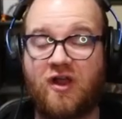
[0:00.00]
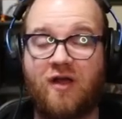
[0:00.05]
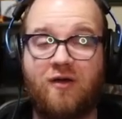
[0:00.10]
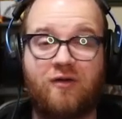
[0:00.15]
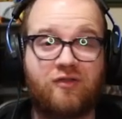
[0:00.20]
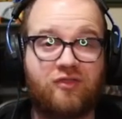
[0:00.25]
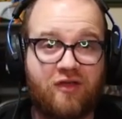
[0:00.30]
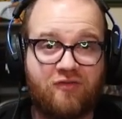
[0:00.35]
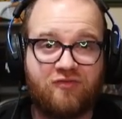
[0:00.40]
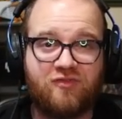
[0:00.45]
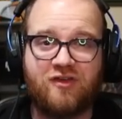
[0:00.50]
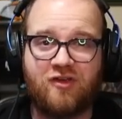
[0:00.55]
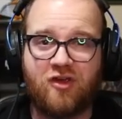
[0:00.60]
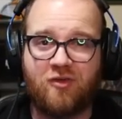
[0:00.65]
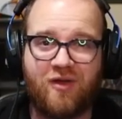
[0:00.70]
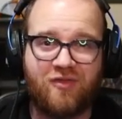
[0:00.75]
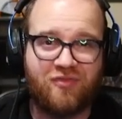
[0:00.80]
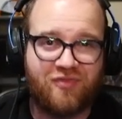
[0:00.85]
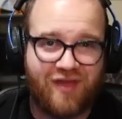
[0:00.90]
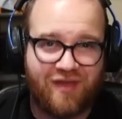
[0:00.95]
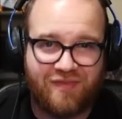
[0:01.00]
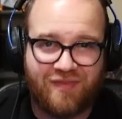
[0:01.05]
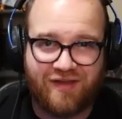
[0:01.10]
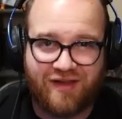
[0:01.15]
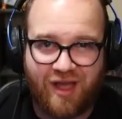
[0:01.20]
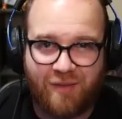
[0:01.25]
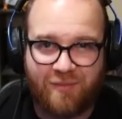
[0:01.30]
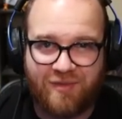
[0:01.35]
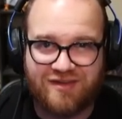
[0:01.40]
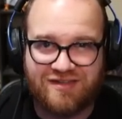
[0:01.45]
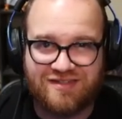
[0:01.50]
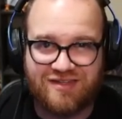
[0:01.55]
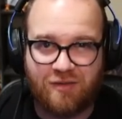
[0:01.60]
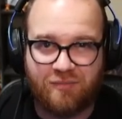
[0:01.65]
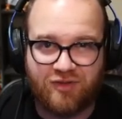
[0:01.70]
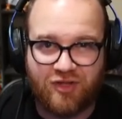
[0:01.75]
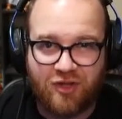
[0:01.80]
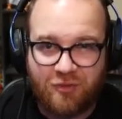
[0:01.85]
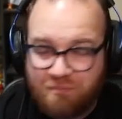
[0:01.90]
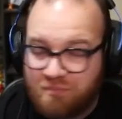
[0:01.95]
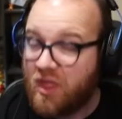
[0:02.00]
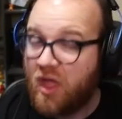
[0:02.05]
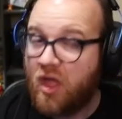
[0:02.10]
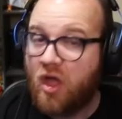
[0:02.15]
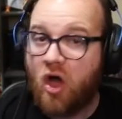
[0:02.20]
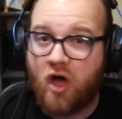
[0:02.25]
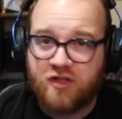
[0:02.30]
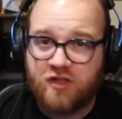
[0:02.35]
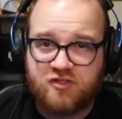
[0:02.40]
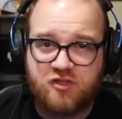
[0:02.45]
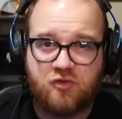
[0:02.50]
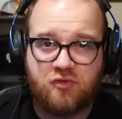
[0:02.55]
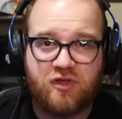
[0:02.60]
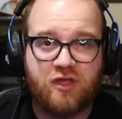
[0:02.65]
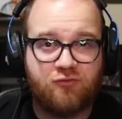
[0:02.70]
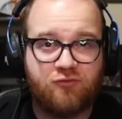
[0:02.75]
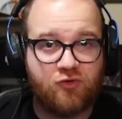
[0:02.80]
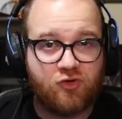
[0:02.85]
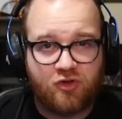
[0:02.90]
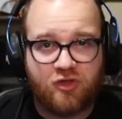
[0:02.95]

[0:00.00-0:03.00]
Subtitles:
I would love to hear about that in the comments down below. Also, if you're new